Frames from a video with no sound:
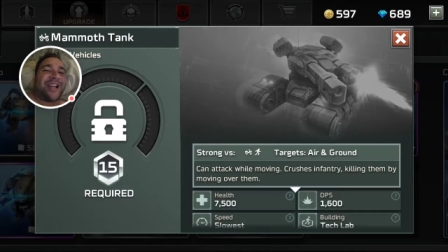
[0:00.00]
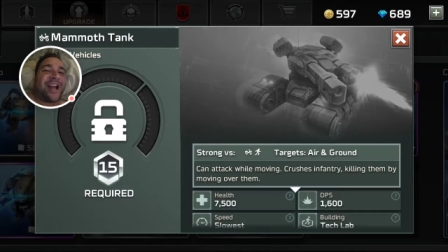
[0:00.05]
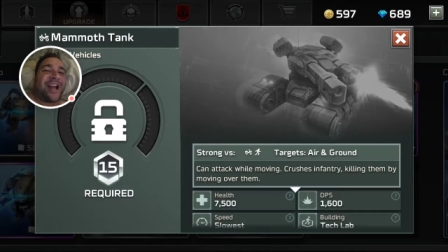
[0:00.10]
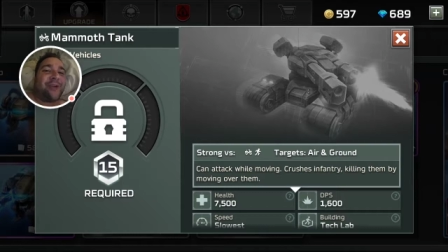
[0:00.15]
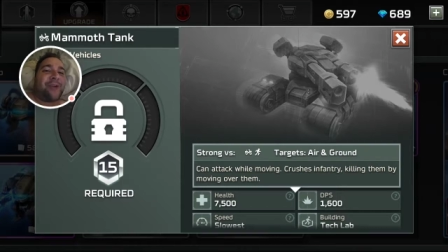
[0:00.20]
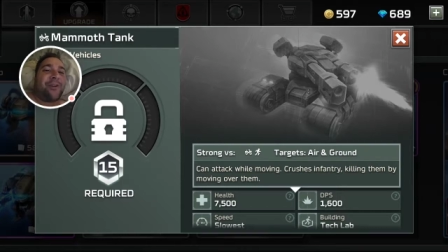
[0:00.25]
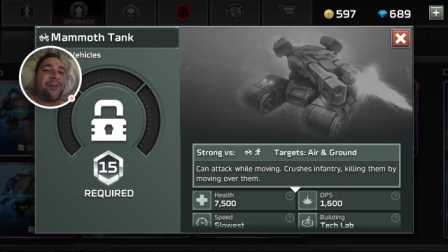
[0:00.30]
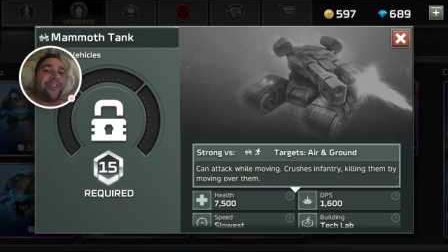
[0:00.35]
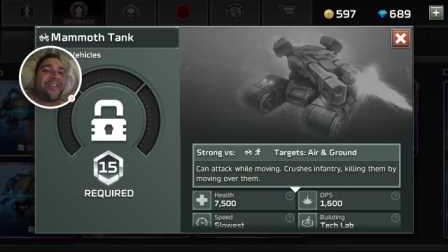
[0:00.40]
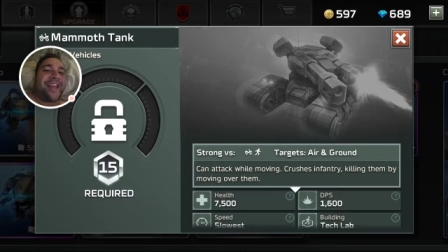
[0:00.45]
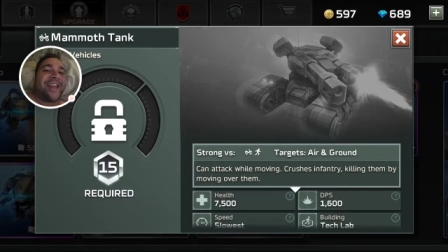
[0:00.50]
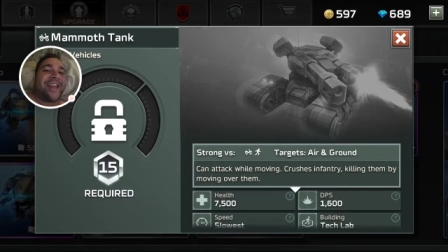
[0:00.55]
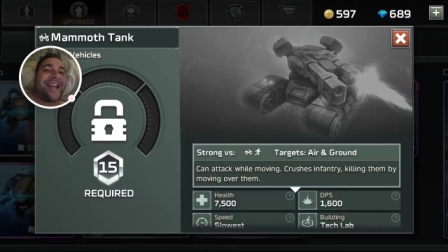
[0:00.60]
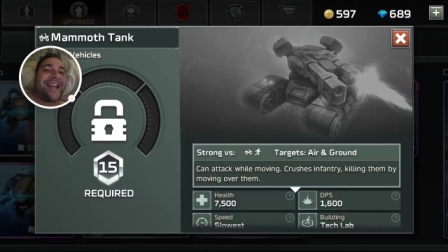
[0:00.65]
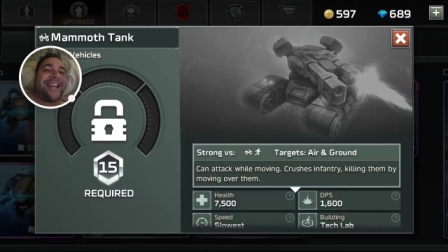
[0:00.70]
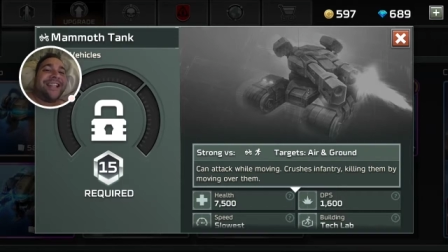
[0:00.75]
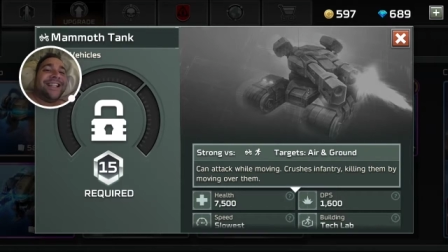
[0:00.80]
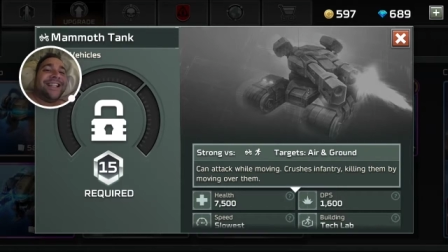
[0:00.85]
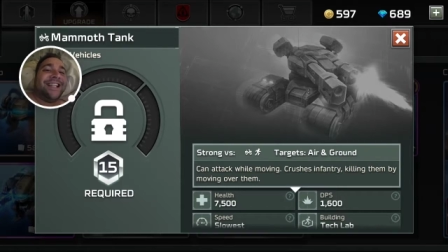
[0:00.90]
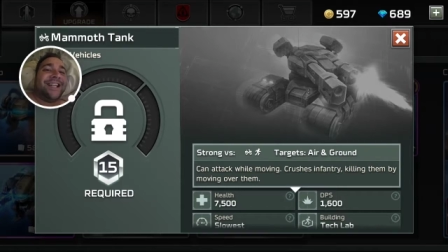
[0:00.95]
I want the
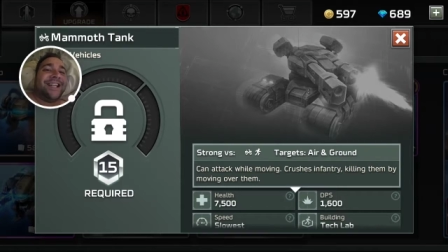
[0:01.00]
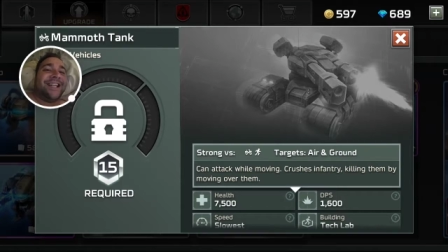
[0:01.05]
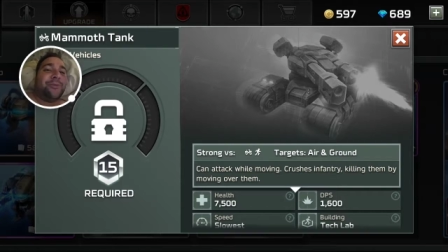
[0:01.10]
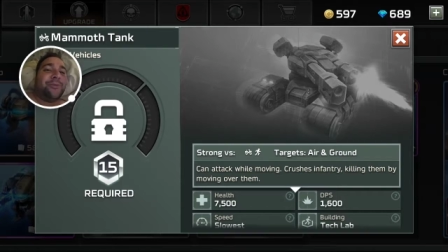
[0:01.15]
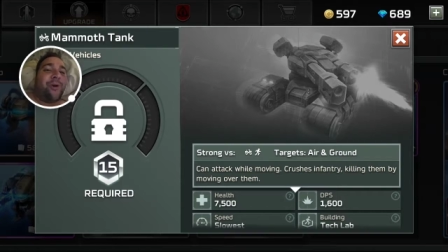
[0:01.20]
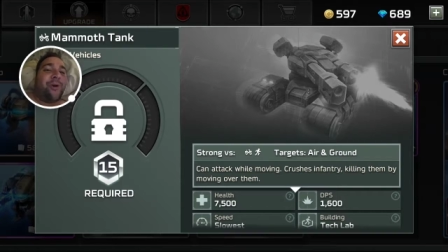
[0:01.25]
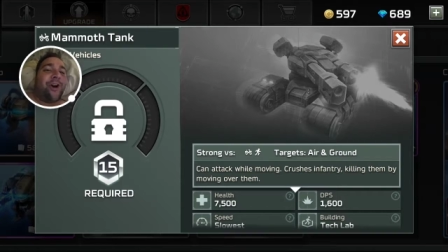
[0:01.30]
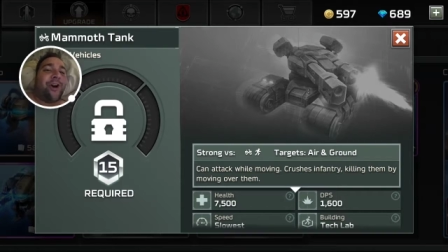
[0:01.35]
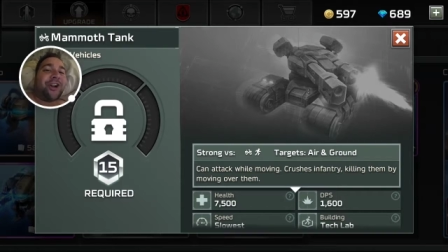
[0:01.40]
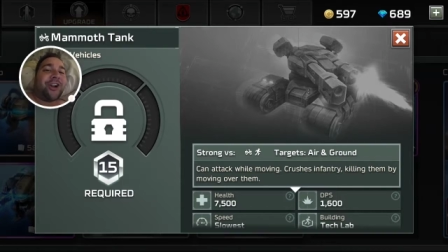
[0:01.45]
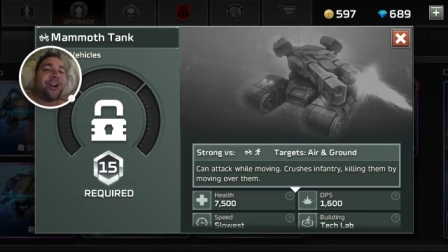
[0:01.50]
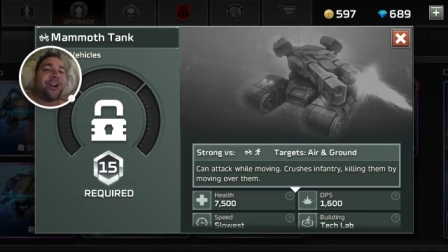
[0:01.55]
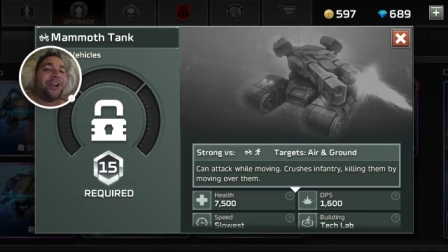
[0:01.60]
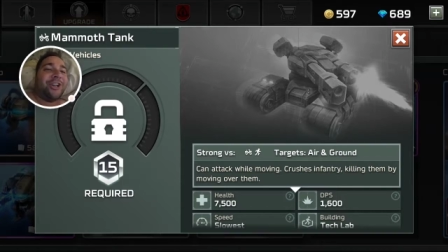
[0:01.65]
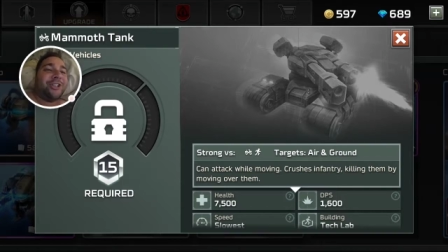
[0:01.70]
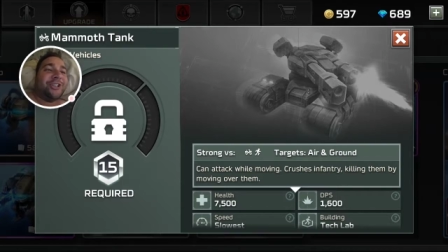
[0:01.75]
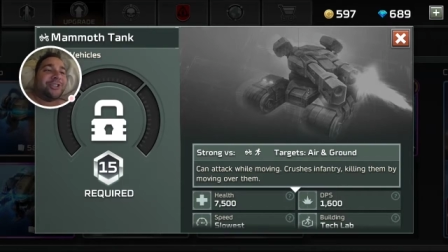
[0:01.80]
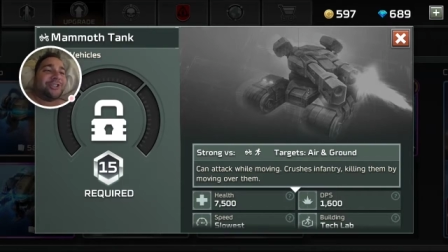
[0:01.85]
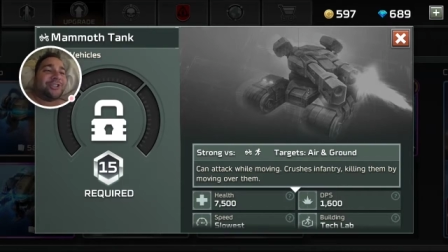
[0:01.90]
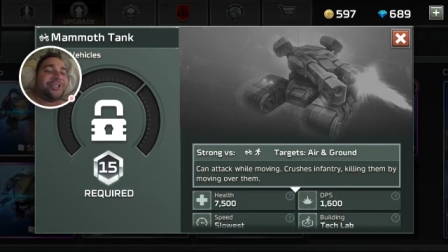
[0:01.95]
alien
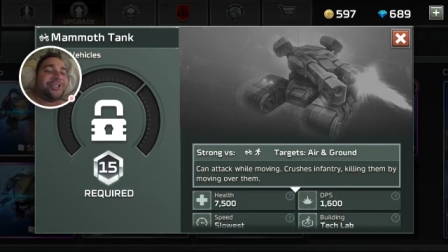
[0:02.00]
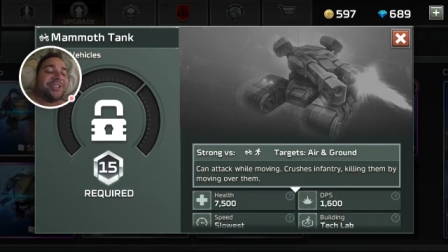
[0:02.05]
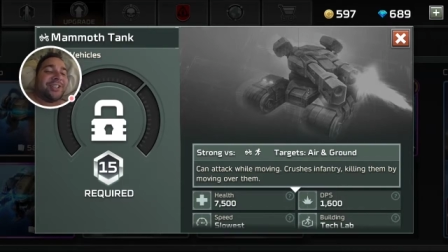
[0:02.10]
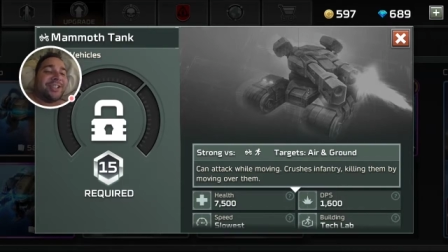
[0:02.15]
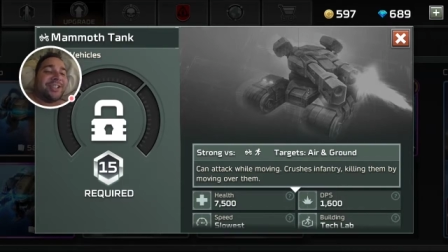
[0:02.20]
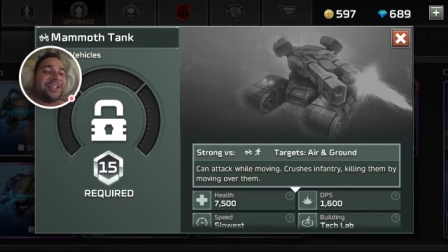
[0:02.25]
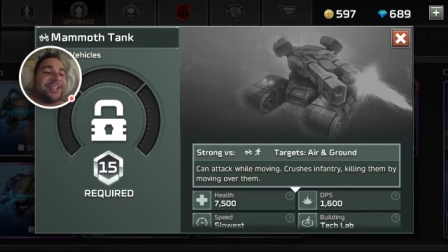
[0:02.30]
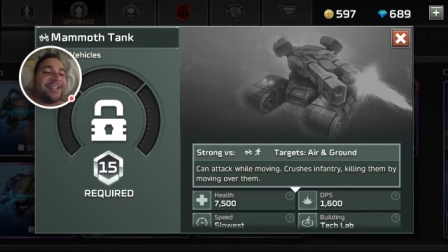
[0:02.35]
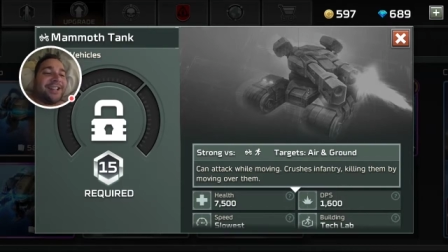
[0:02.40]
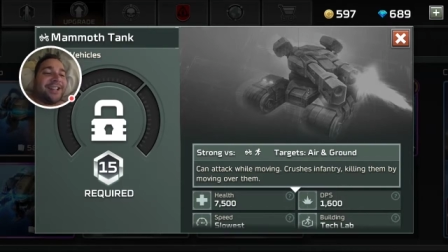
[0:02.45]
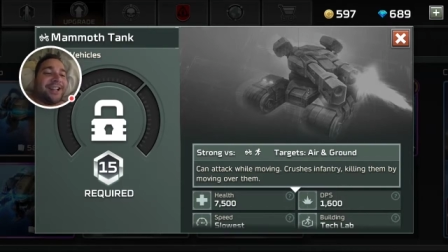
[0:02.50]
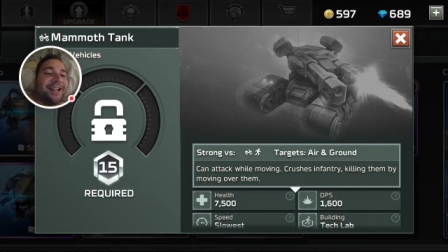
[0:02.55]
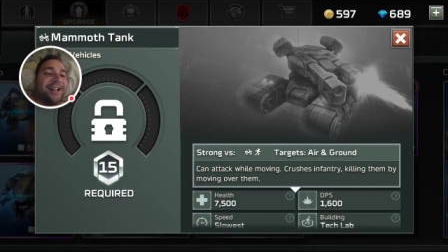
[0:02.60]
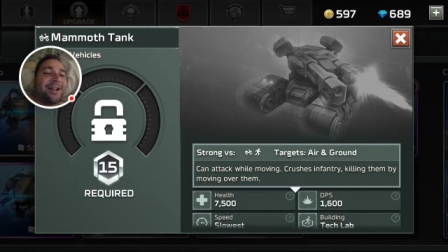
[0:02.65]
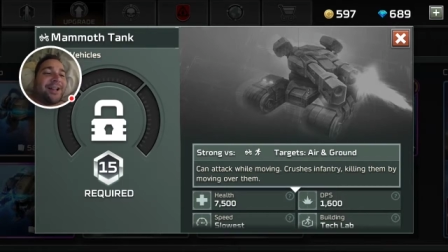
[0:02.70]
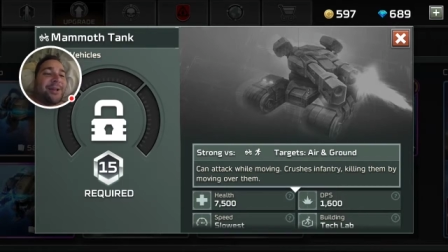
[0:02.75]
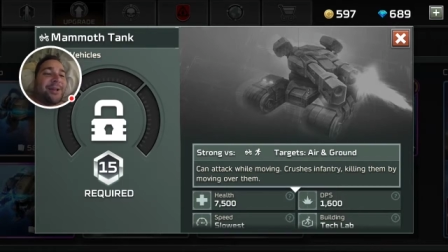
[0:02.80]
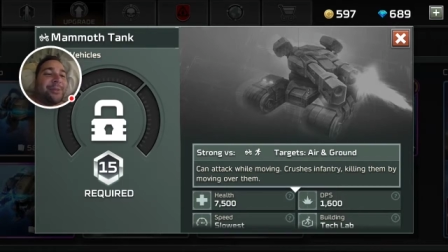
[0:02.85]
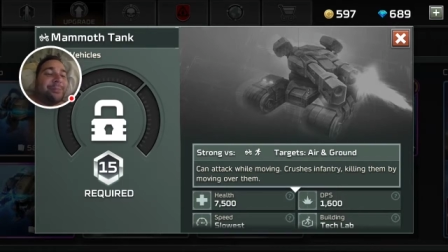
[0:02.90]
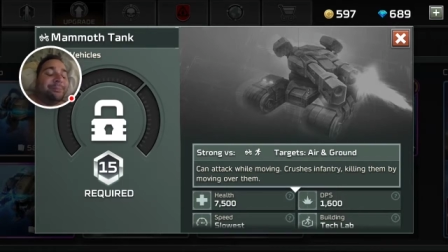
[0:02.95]
walkers.
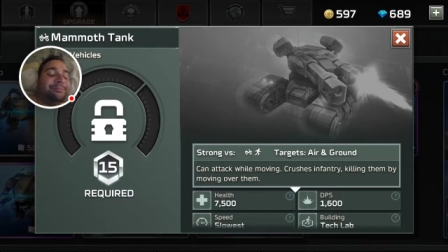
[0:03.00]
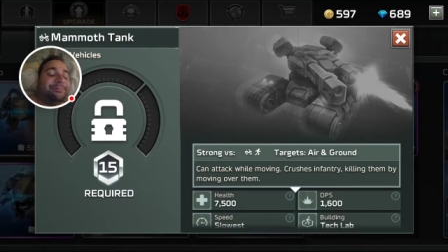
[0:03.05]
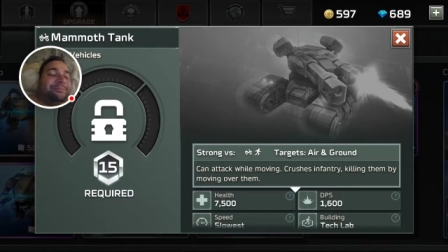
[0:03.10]
They